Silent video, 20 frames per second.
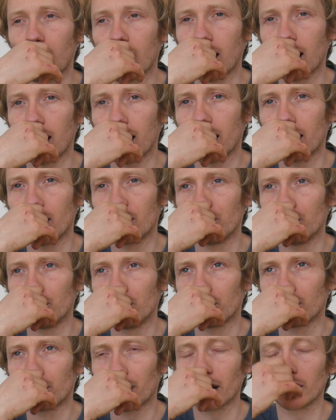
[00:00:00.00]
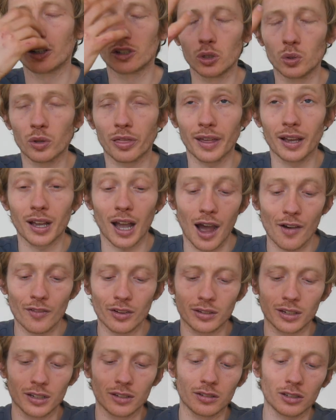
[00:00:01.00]
But I do think
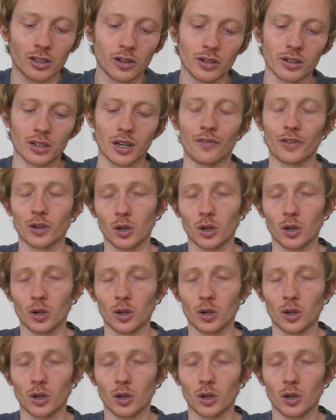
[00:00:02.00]
obviously if